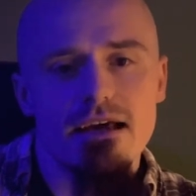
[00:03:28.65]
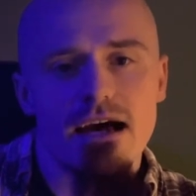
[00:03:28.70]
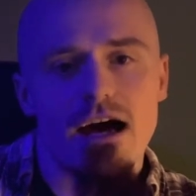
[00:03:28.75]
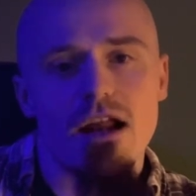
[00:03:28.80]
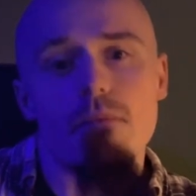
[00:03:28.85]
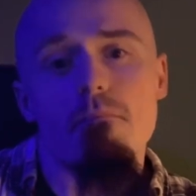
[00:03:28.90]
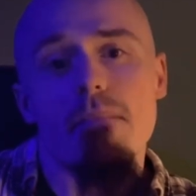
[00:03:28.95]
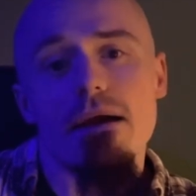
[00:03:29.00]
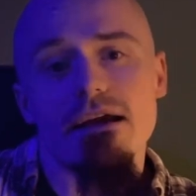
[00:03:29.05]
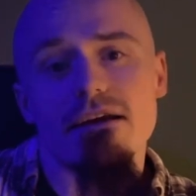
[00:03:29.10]

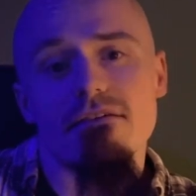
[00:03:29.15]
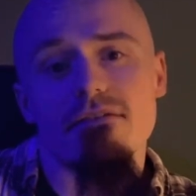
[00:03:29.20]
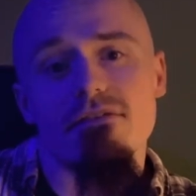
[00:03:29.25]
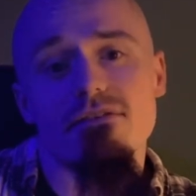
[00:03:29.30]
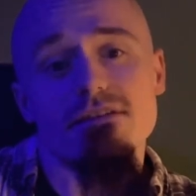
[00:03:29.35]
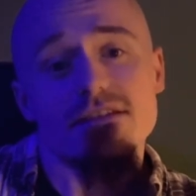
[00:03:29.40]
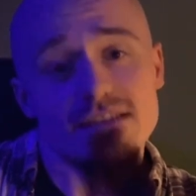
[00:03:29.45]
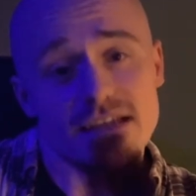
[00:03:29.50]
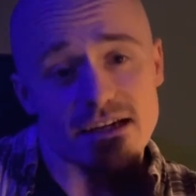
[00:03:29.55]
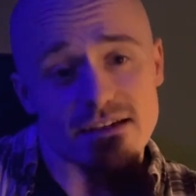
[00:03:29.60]
and
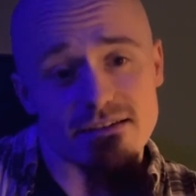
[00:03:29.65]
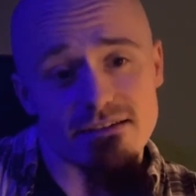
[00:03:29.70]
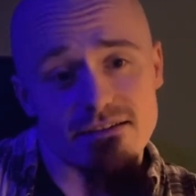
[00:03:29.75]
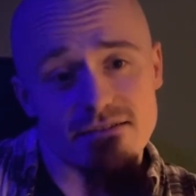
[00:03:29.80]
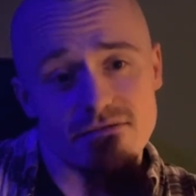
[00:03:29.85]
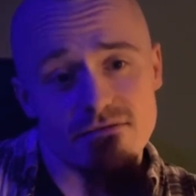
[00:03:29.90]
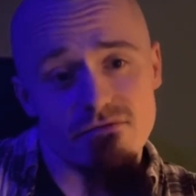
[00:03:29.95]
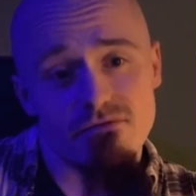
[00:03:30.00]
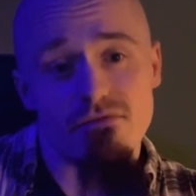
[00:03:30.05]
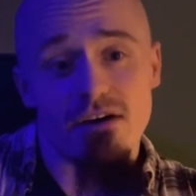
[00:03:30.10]

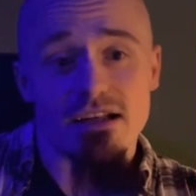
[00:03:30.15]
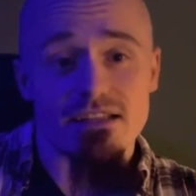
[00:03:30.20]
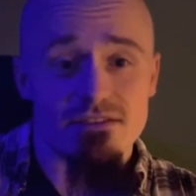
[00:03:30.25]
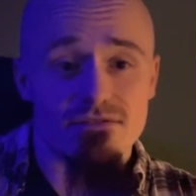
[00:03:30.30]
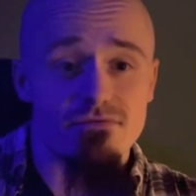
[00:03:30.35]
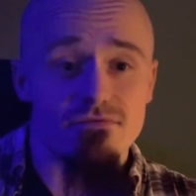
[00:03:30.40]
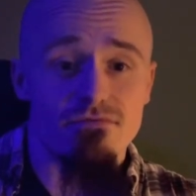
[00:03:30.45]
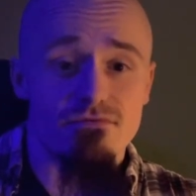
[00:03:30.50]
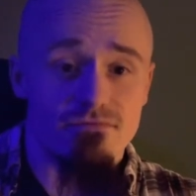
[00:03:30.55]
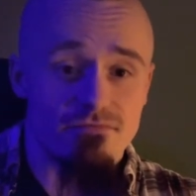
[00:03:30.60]
omega-6
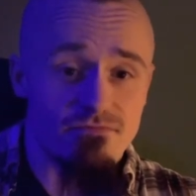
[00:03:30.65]
fats.